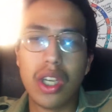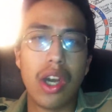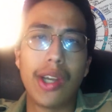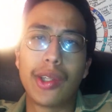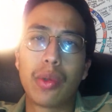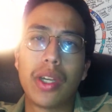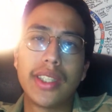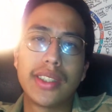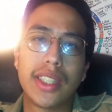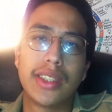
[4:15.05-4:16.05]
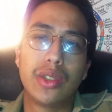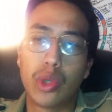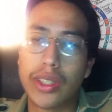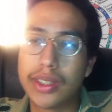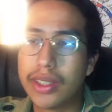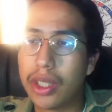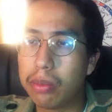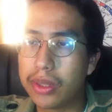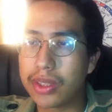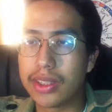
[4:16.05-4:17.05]
Otherwise, I stress in
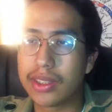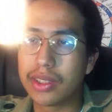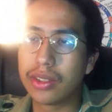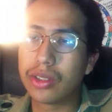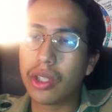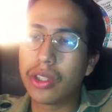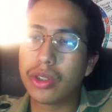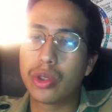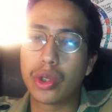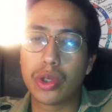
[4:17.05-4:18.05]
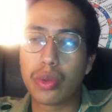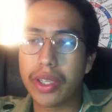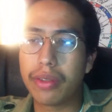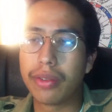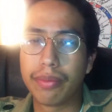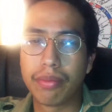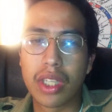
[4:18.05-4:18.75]
helplessness and start to turn around.